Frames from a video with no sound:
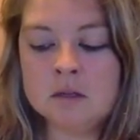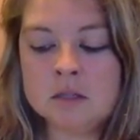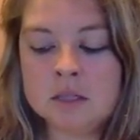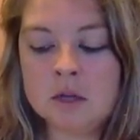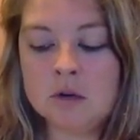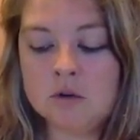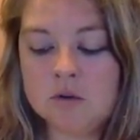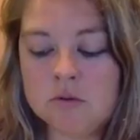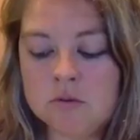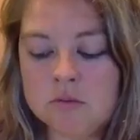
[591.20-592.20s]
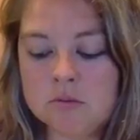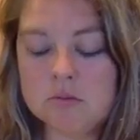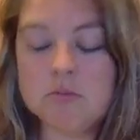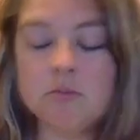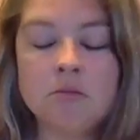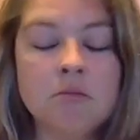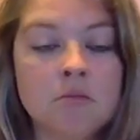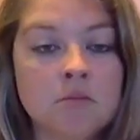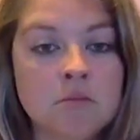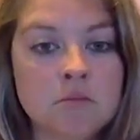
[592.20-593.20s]
So,
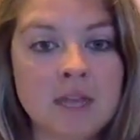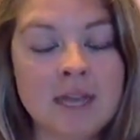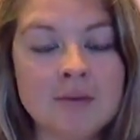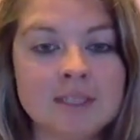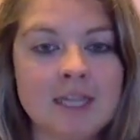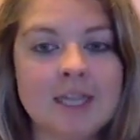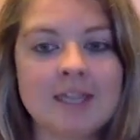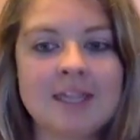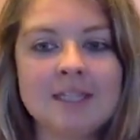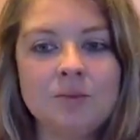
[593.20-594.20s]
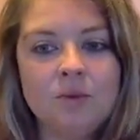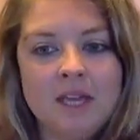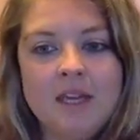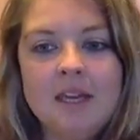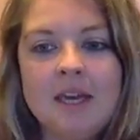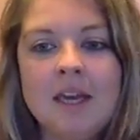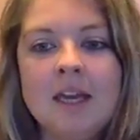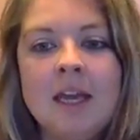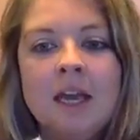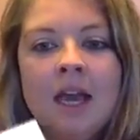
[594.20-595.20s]
like I was saying, this week,
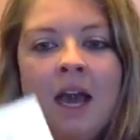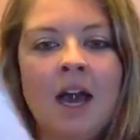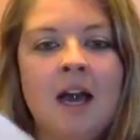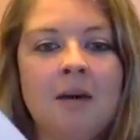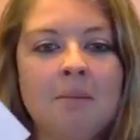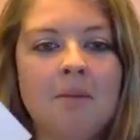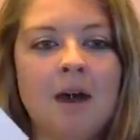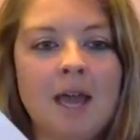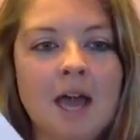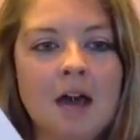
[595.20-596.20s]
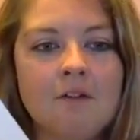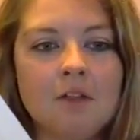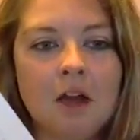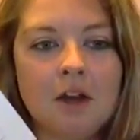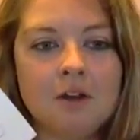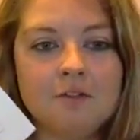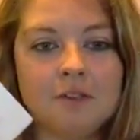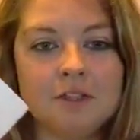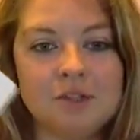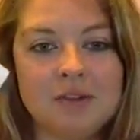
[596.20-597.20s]
I have a lot of
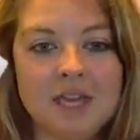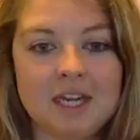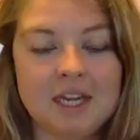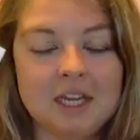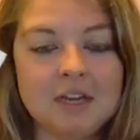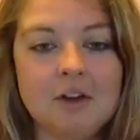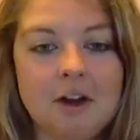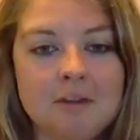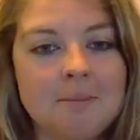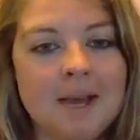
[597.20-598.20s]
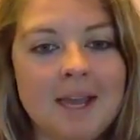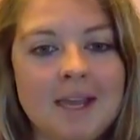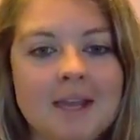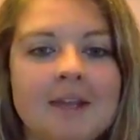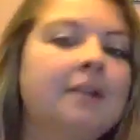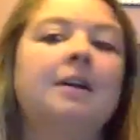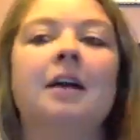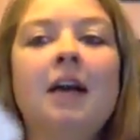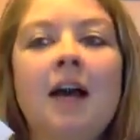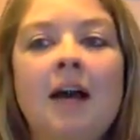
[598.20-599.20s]
zucchini on my
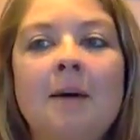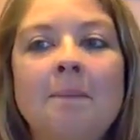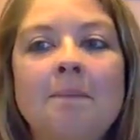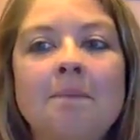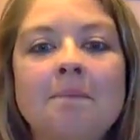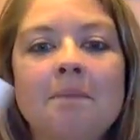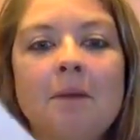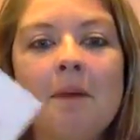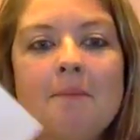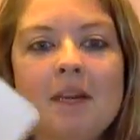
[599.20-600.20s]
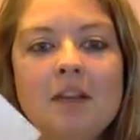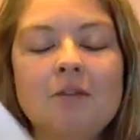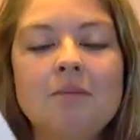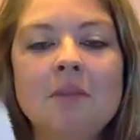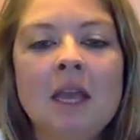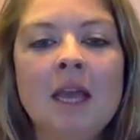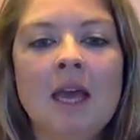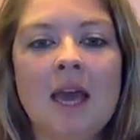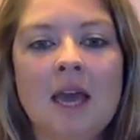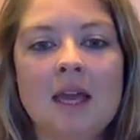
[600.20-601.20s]
menu,
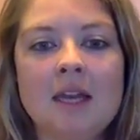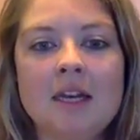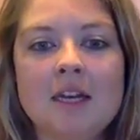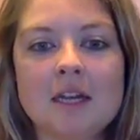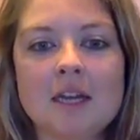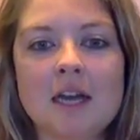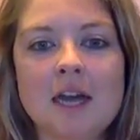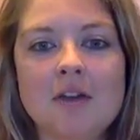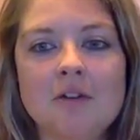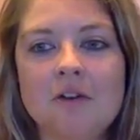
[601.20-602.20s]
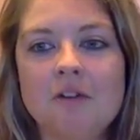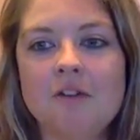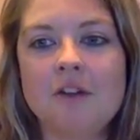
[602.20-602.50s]
and I don't know if